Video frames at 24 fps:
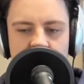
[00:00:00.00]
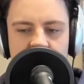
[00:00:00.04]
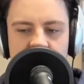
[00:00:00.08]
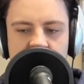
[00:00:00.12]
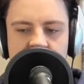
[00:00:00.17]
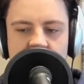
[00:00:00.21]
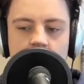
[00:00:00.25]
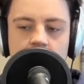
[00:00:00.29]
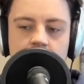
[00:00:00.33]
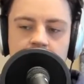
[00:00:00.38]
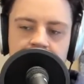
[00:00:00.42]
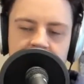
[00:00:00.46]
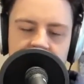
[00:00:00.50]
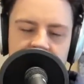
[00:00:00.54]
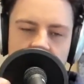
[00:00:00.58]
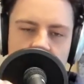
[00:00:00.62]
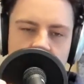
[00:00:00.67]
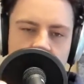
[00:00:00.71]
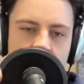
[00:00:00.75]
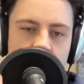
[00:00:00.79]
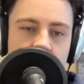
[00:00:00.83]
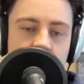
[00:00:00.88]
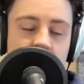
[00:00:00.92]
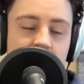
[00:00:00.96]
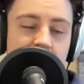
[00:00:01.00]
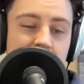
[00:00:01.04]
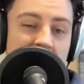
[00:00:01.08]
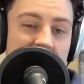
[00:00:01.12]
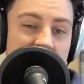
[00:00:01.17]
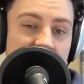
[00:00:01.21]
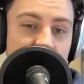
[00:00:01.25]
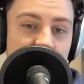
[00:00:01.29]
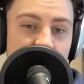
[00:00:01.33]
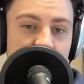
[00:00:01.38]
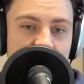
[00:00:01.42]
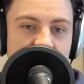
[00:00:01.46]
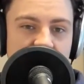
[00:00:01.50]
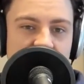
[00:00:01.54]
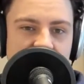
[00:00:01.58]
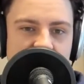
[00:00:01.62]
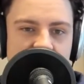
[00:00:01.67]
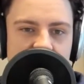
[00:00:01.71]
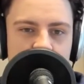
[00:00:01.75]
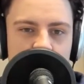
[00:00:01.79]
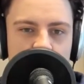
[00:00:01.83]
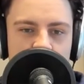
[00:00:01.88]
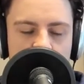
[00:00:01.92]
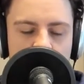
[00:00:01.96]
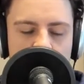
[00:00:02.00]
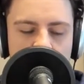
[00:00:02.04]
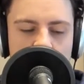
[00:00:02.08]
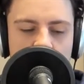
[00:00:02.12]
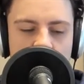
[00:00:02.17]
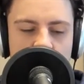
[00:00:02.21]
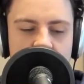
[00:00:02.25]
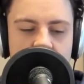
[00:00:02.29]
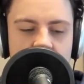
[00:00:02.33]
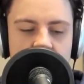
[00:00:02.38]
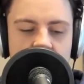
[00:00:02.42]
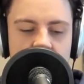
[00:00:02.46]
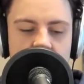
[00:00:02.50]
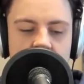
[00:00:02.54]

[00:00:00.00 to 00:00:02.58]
So the main reason why